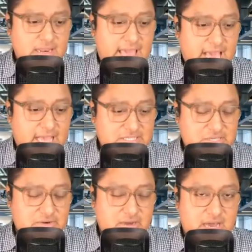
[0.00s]
wanted to
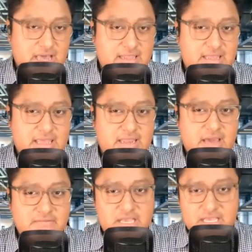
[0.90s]
ask you
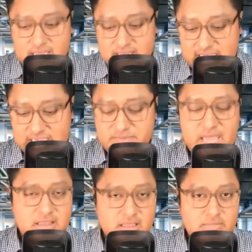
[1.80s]
and have you
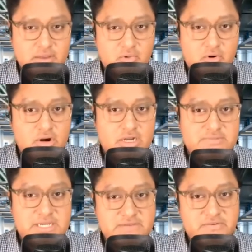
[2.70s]
expand a little bit
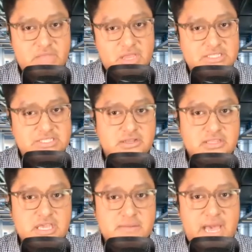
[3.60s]
more, especially from the
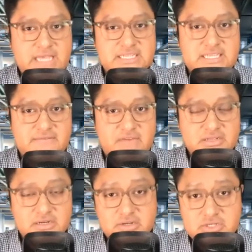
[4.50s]
consulting capacity
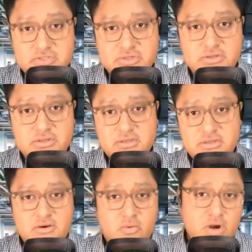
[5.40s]
that Vendor Neutral
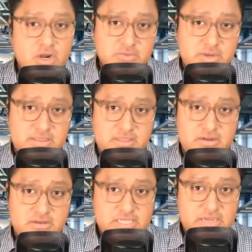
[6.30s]
works
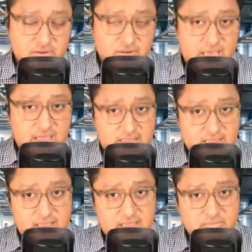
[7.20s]
with, several
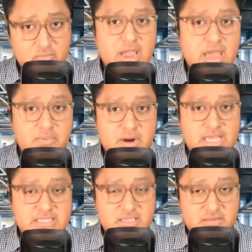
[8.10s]
more
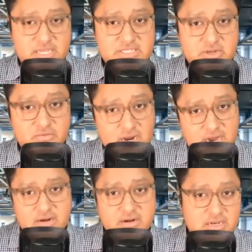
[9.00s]
enterprise, like you mentioned,
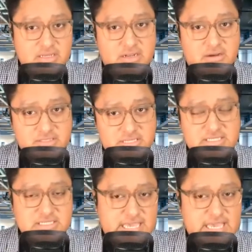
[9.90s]
over 100,
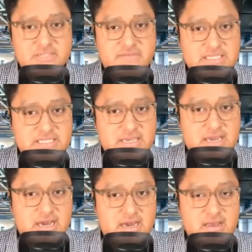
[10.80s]
sales
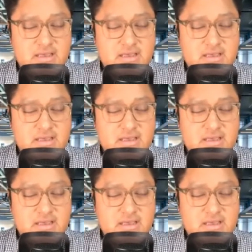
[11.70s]
facing